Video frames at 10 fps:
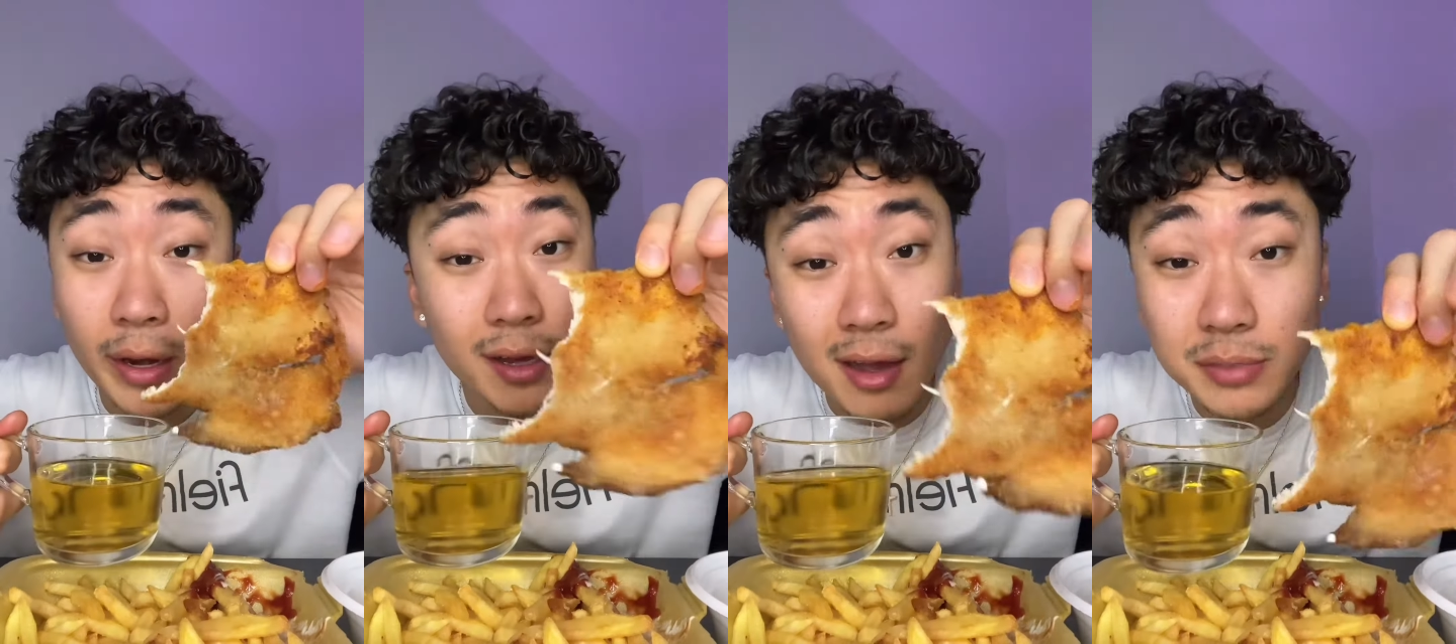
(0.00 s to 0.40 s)

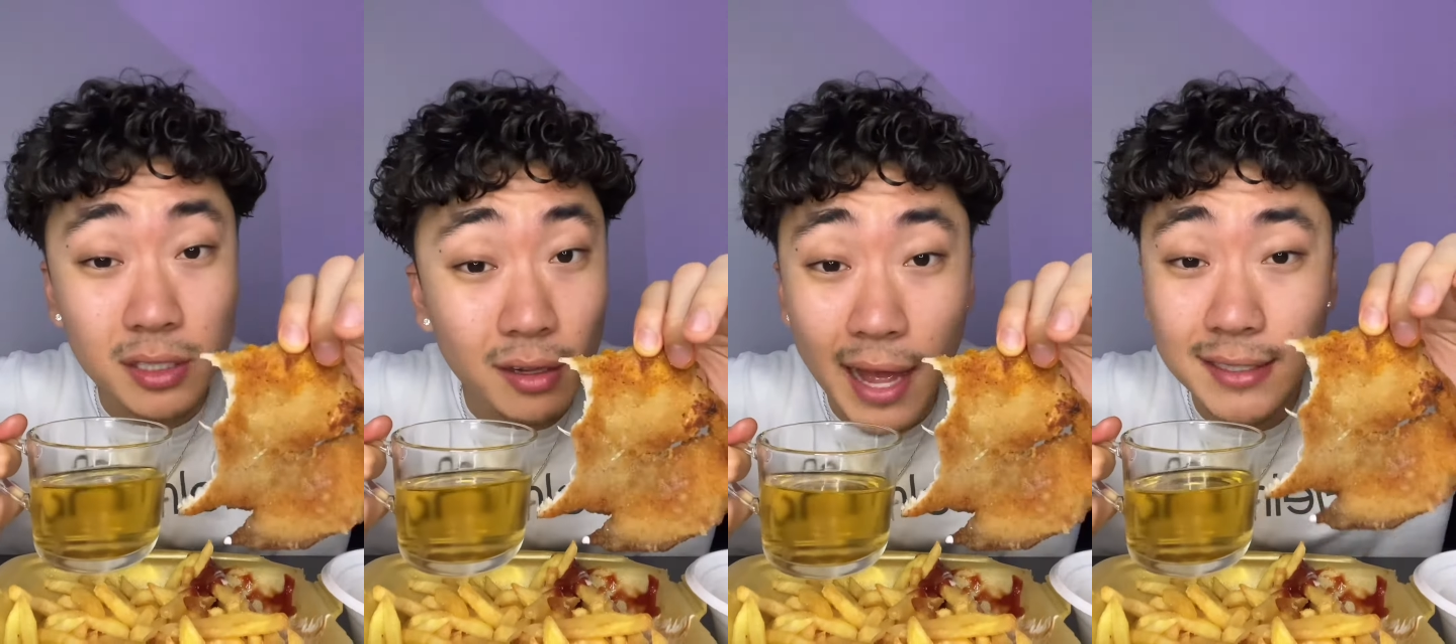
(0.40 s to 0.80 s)
it comes to
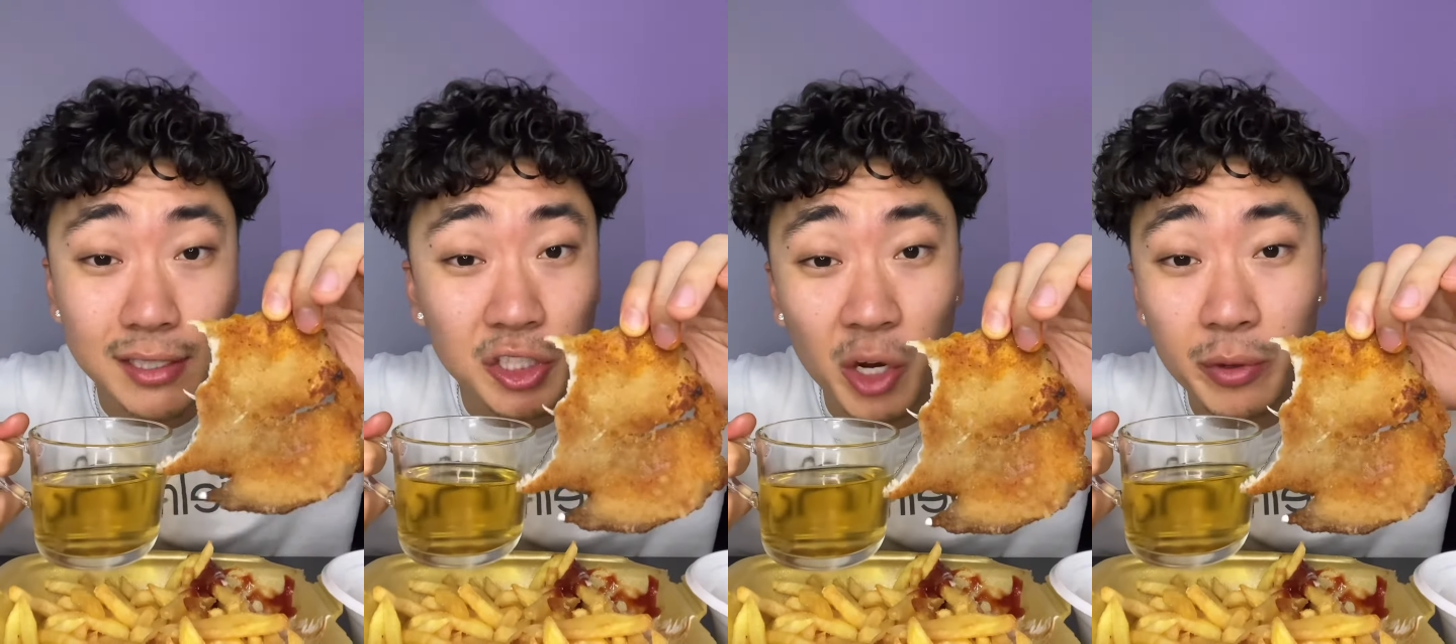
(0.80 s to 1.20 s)

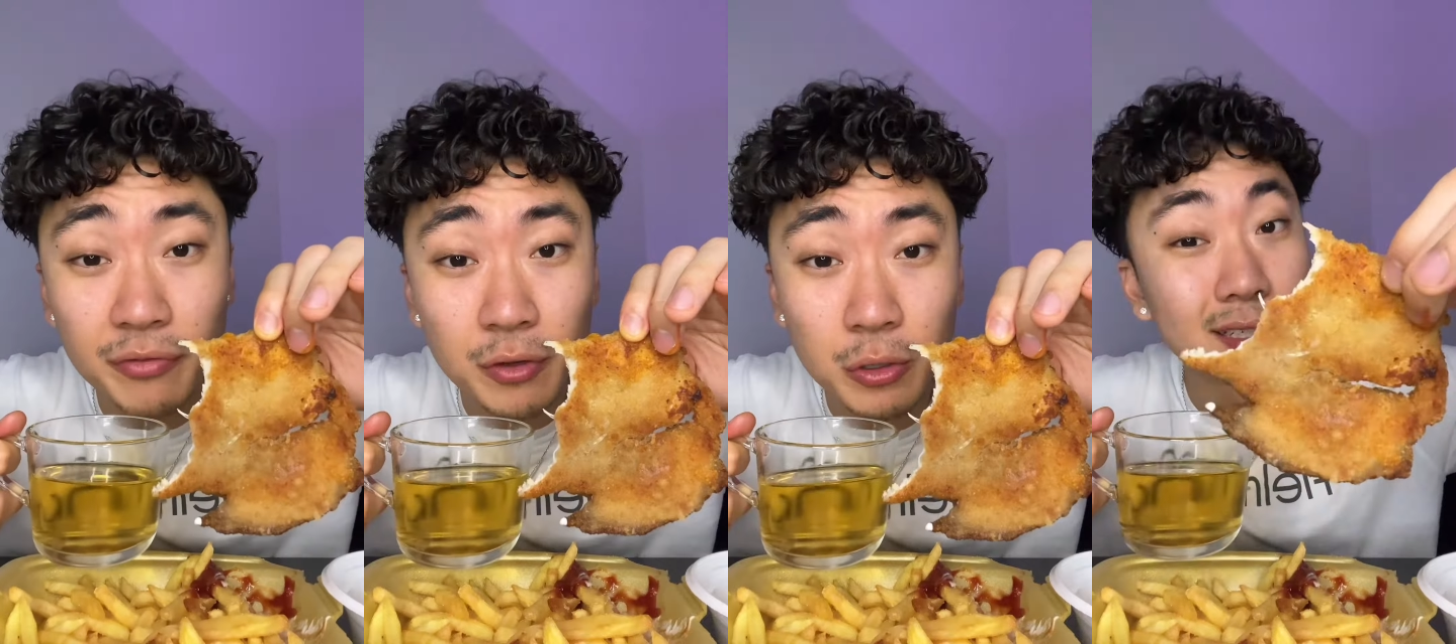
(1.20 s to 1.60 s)
classic German
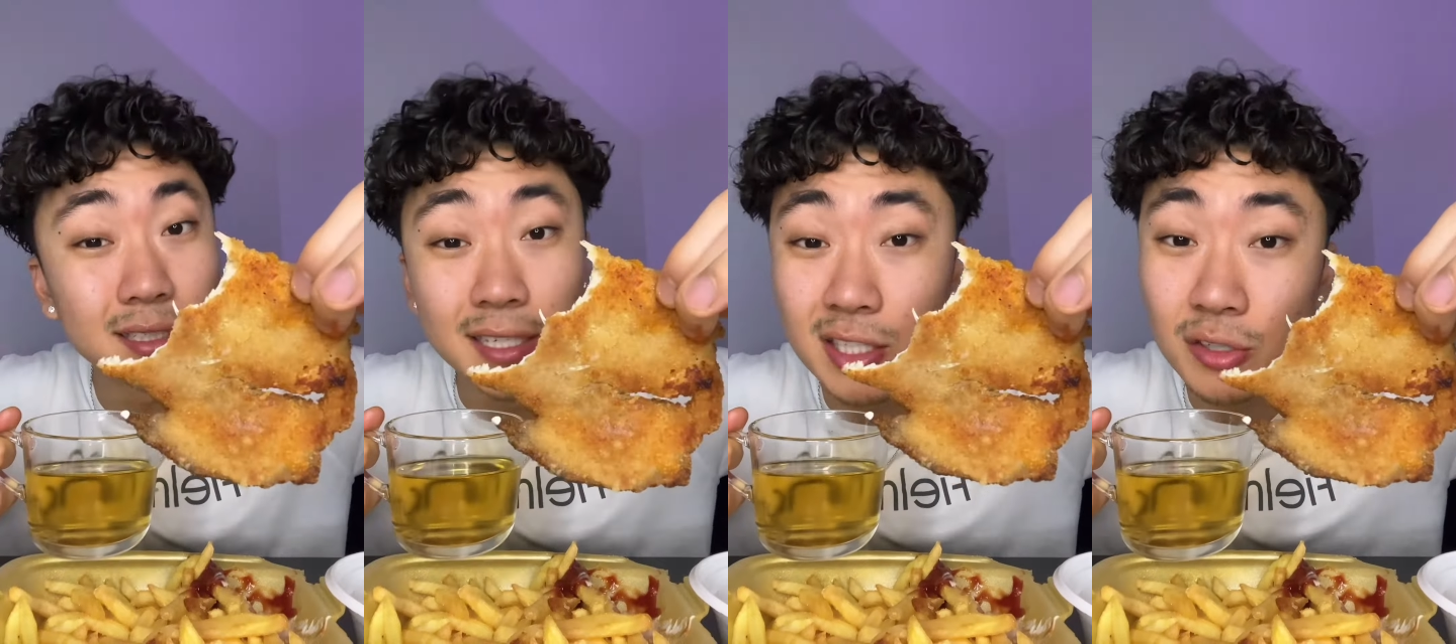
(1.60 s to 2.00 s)
food, the
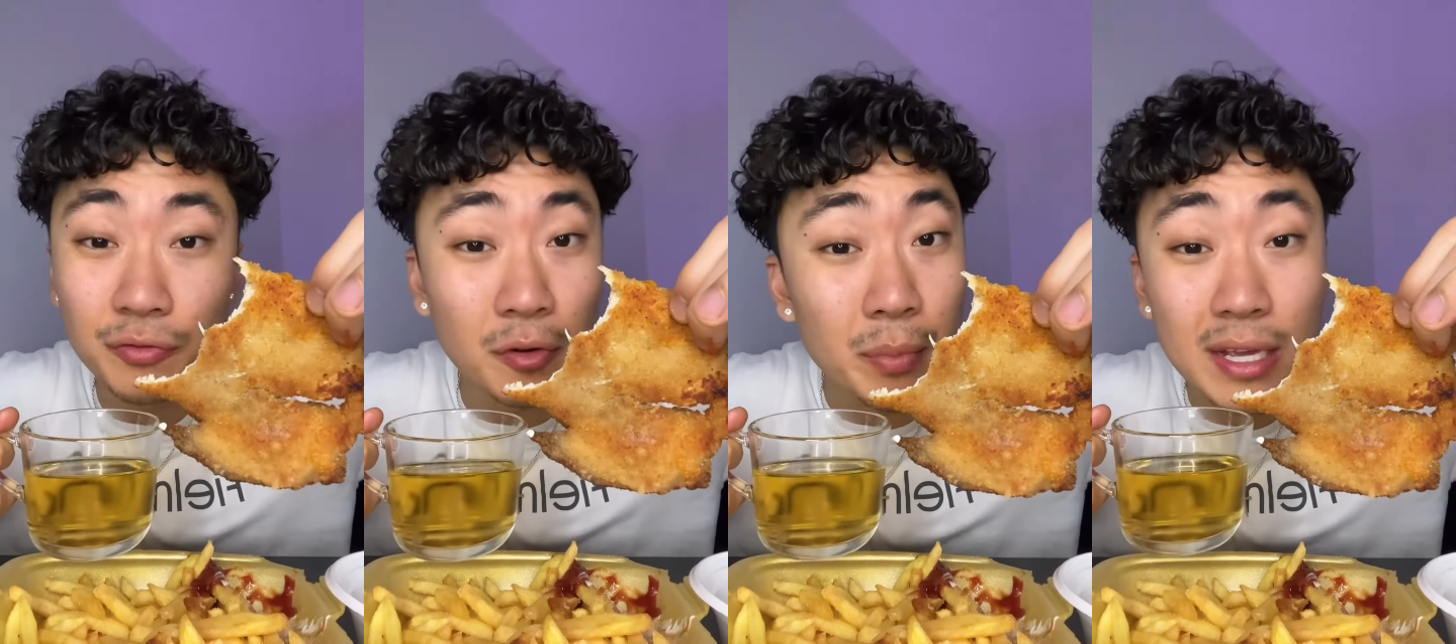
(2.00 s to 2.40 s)
schnitzel
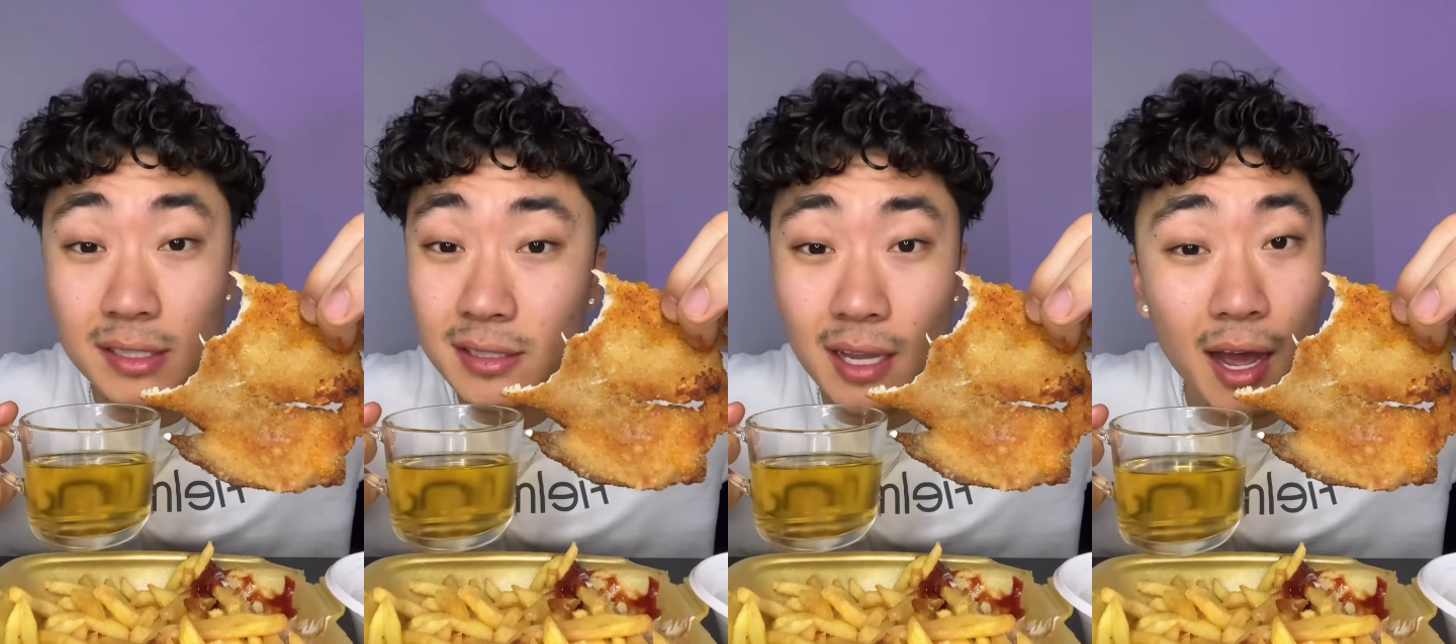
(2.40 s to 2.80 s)
for me
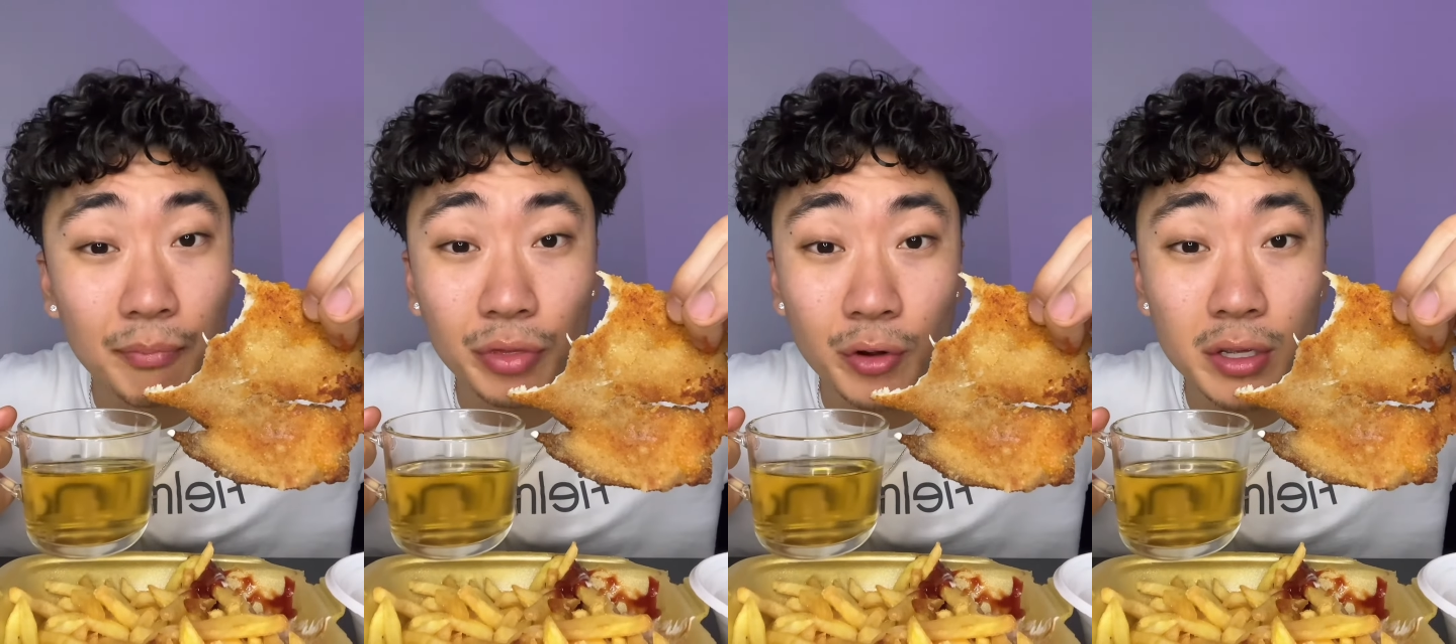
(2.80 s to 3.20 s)
is
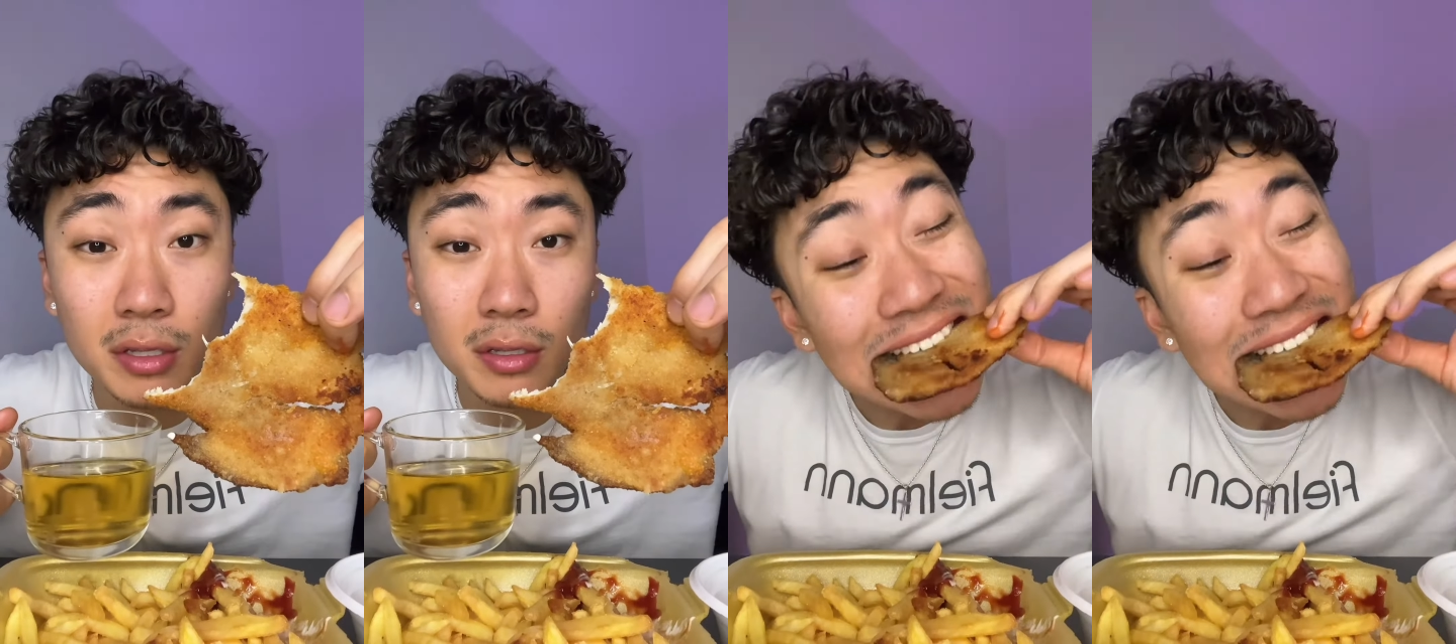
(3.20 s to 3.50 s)
top 3.